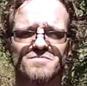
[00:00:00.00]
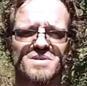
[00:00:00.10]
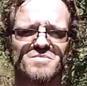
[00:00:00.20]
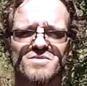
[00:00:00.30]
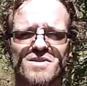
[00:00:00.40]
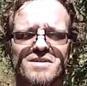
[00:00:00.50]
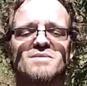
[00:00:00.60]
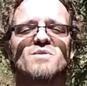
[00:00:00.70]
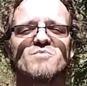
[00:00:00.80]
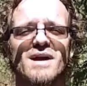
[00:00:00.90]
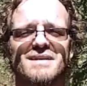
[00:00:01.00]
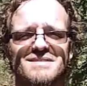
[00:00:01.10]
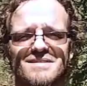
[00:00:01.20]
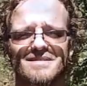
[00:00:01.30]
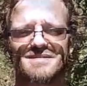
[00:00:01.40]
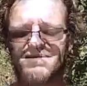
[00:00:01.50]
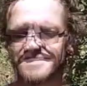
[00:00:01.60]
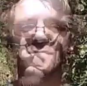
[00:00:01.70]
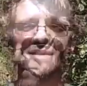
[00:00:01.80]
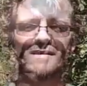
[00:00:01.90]
what people around him were practicing.
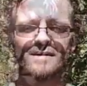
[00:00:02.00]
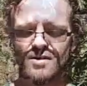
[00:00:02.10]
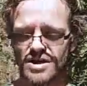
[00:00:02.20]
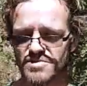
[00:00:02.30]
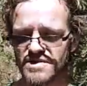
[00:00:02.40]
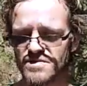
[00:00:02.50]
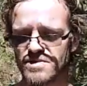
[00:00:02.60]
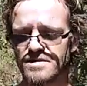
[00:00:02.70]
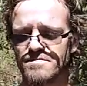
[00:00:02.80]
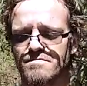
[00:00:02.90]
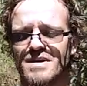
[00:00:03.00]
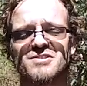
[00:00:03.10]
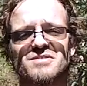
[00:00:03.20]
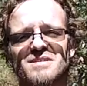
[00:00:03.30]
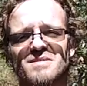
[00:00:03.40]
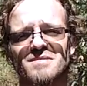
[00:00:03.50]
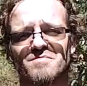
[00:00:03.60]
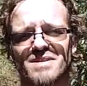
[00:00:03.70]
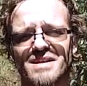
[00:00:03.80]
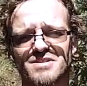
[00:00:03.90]
Okay, briefly we're going to mention the
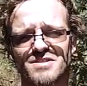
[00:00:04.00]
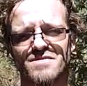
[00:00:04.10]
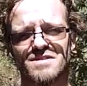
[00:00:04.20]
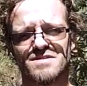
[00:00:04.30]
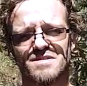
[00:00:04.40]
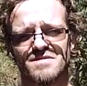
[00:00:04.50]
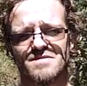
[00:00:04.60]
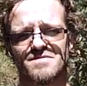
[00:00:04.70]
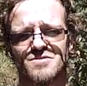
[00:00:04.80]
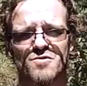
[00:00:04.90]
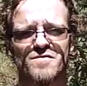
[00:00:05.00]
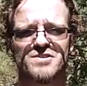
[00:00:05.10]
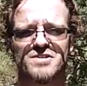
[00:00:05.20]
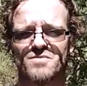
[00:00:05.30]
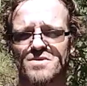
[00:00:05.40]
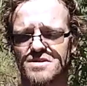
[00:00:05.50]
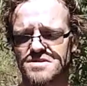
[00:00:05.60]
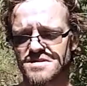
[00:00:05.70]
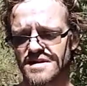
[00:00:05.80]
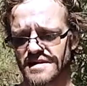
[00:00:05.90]
place of his short fiction that we're going
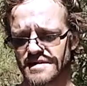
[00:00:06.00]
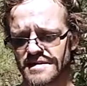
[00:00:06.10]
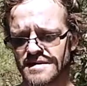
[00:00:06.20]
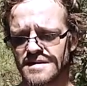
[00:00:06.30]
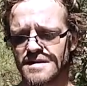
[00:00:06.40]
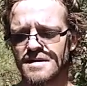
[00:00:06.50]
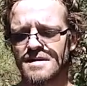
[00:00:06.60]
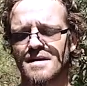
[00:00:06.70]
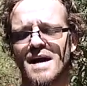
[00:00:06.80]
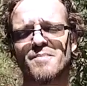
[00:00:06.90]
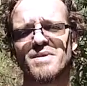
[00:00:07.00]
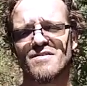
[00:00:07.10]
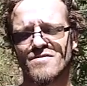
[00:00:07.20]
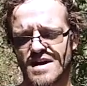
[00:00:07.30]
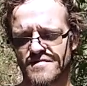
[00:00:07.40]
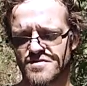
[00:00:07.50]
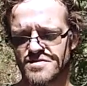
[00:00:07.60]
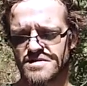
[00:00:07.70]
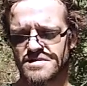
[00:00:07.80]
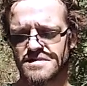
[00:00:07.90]
to study. Happy Ever
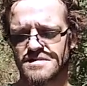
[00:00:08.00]
After